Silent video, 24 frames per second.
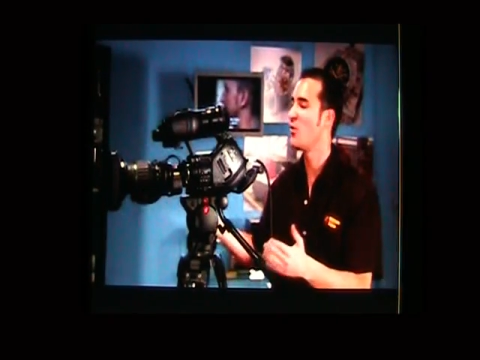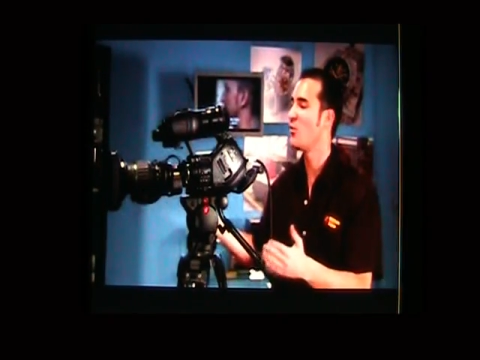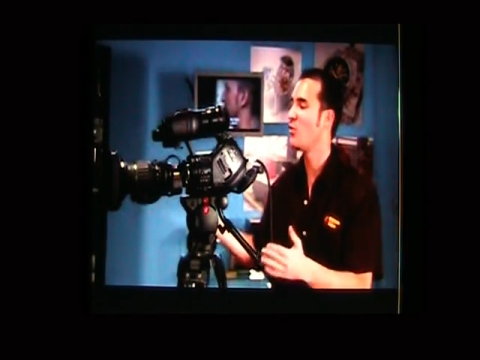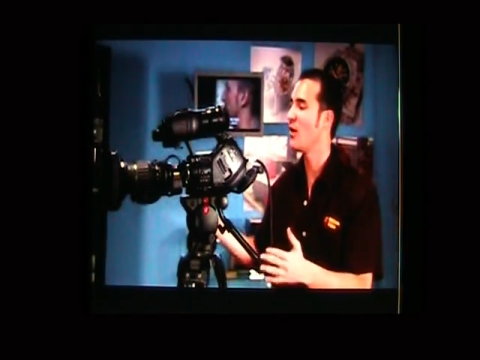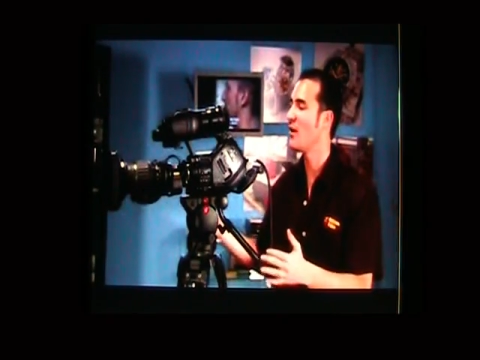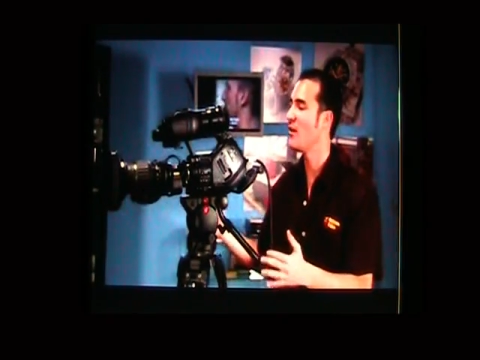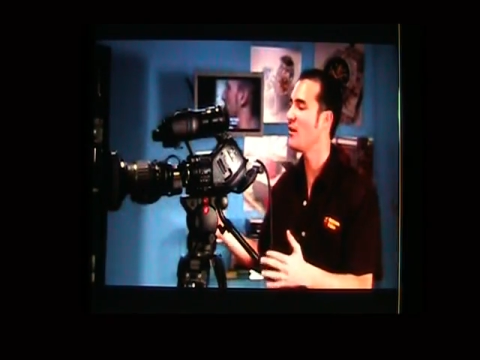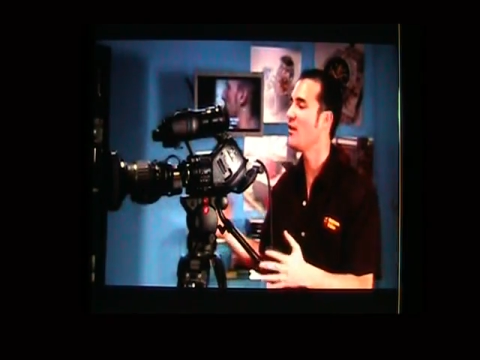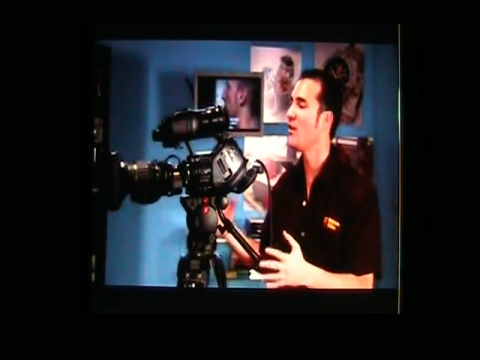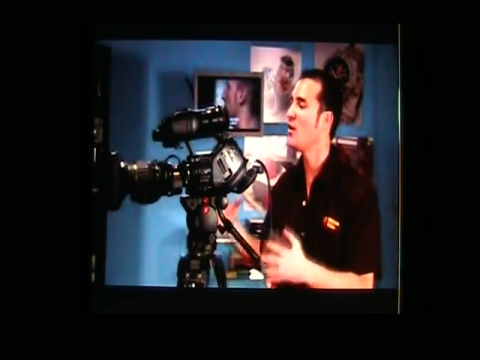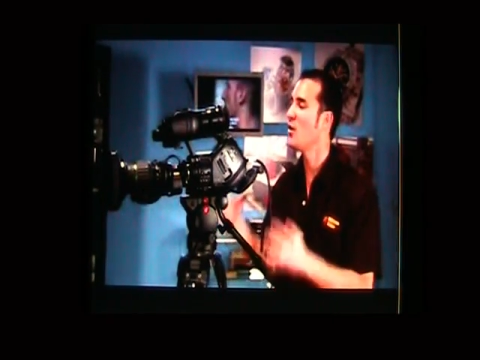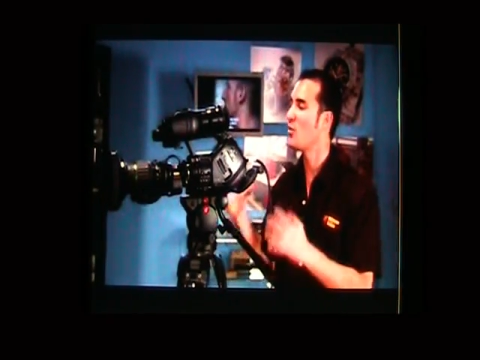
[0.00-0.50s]

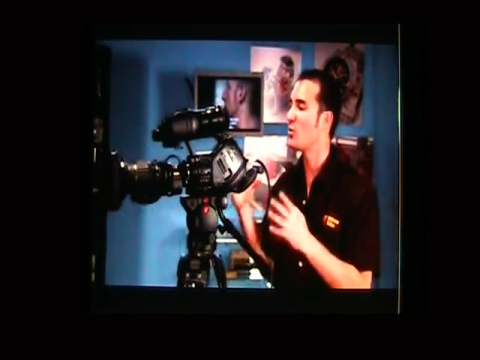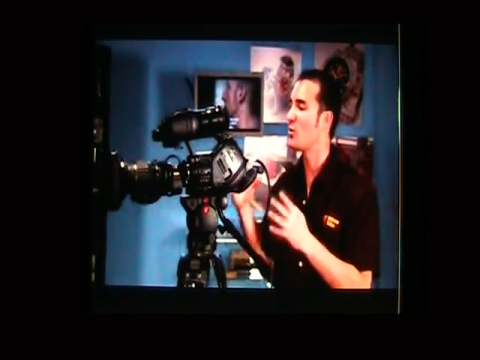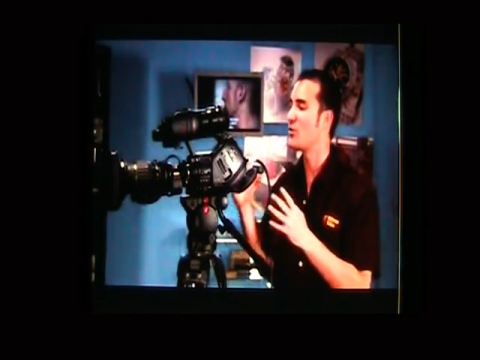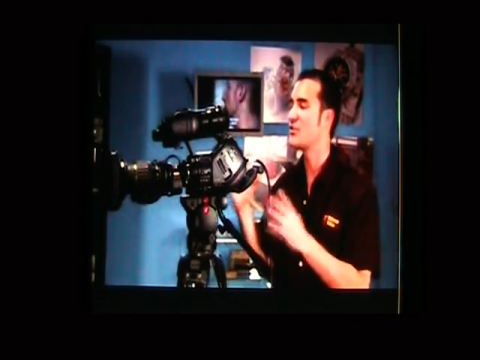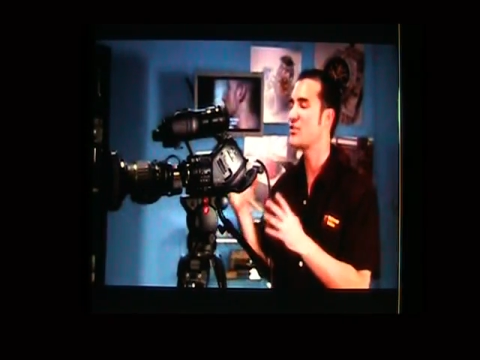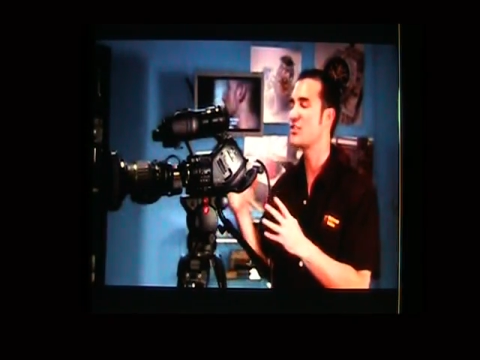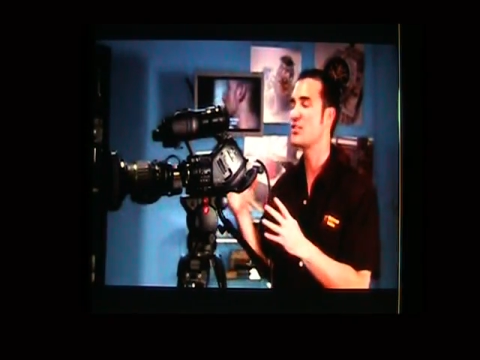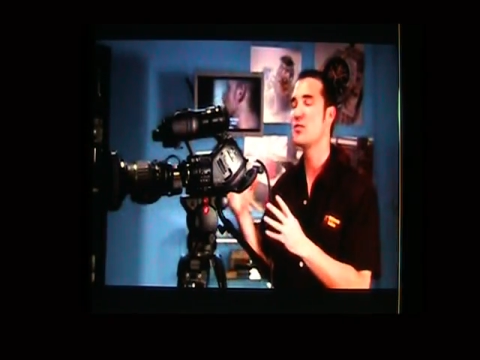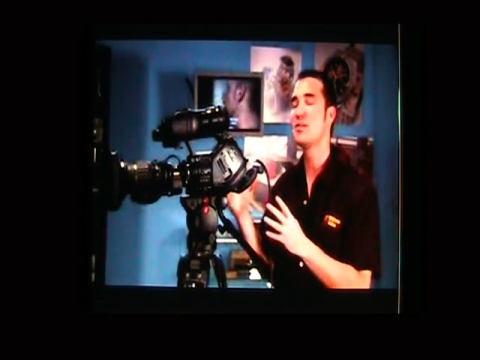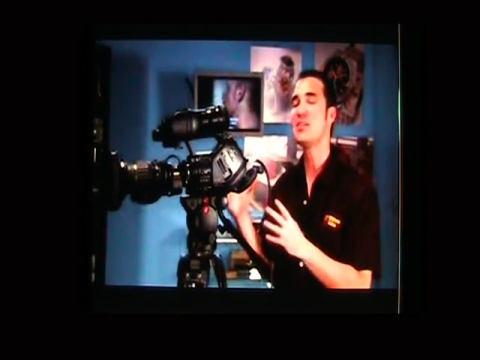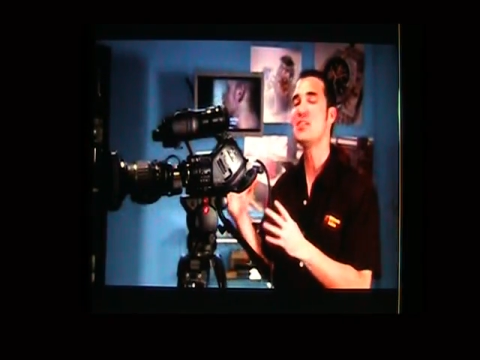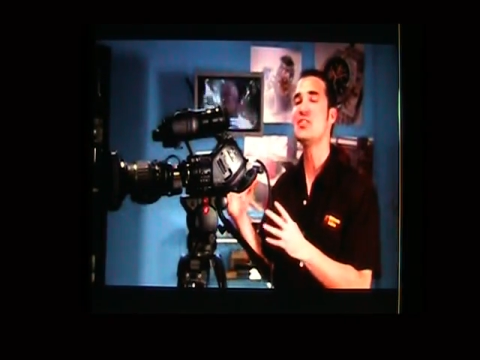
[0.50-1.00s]
Well, with
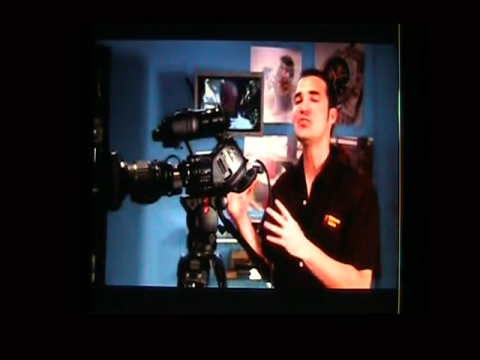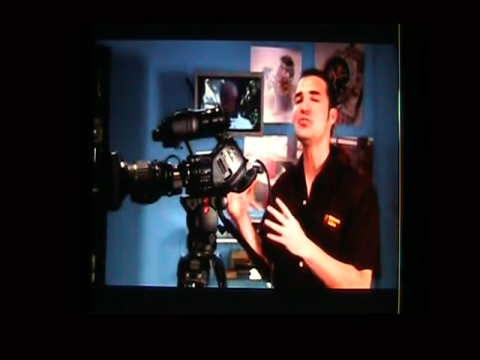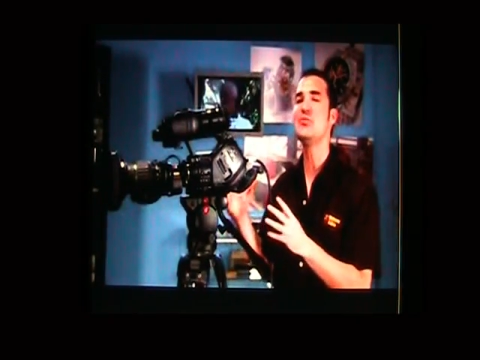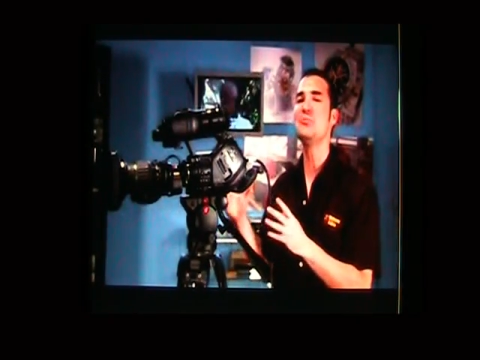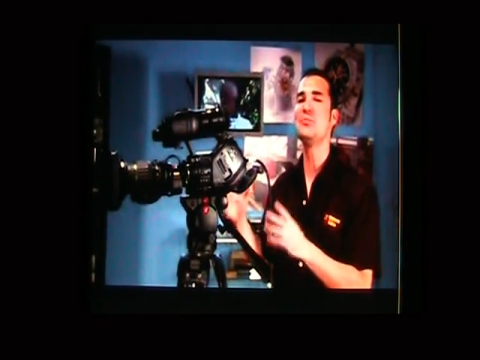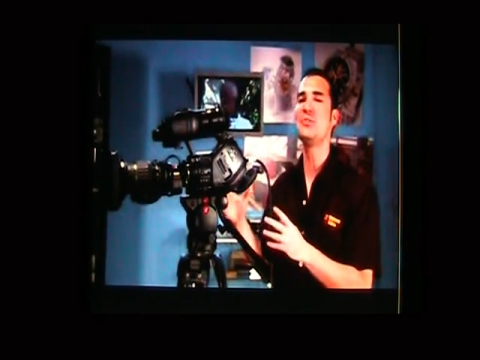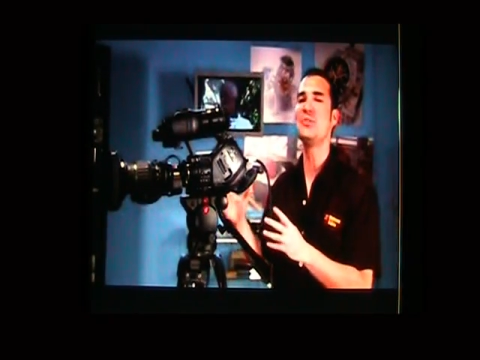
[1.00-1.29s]
Sony's new